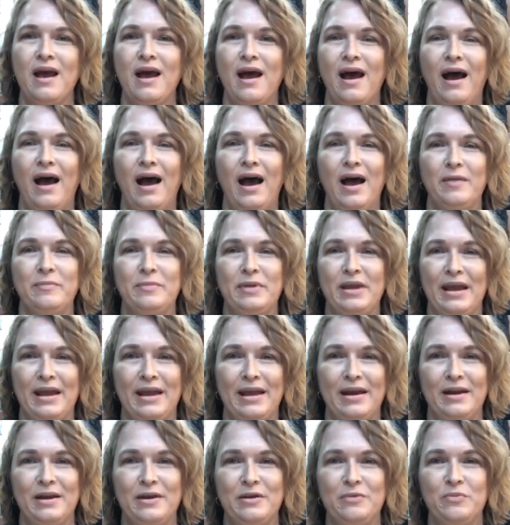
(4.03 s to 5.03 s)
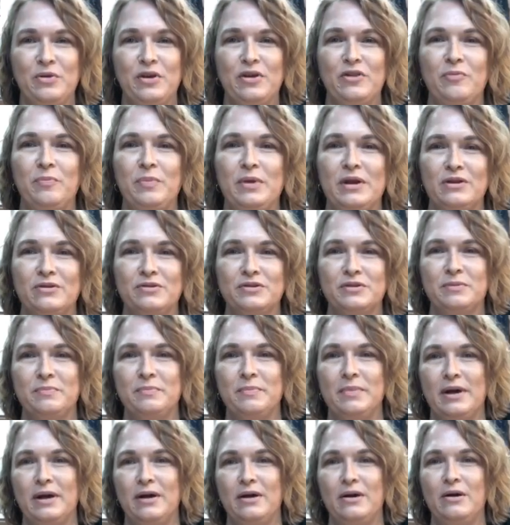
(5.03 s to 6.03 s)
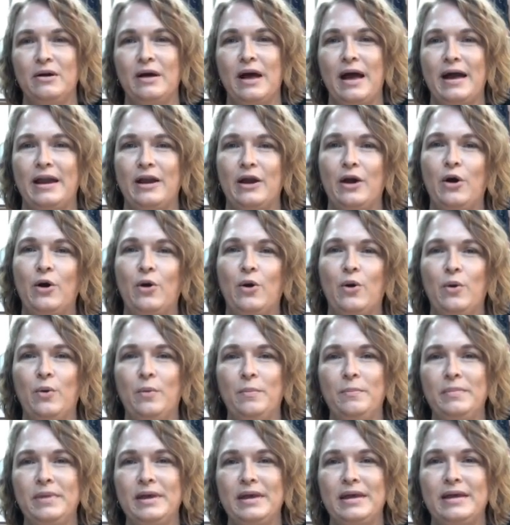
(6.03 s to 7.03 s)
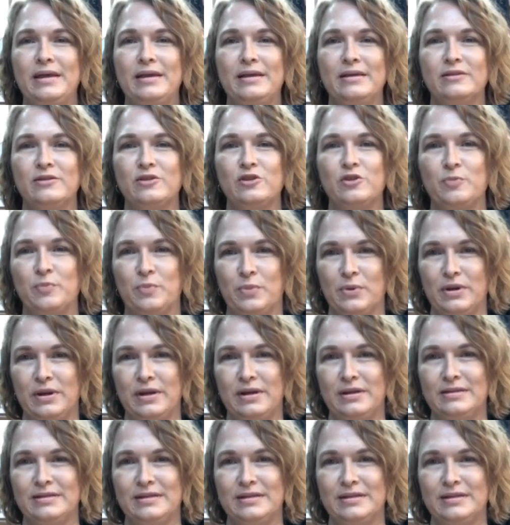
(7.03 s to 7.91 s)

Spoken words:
I'm Ann with Pearson Bell at Home in Spring,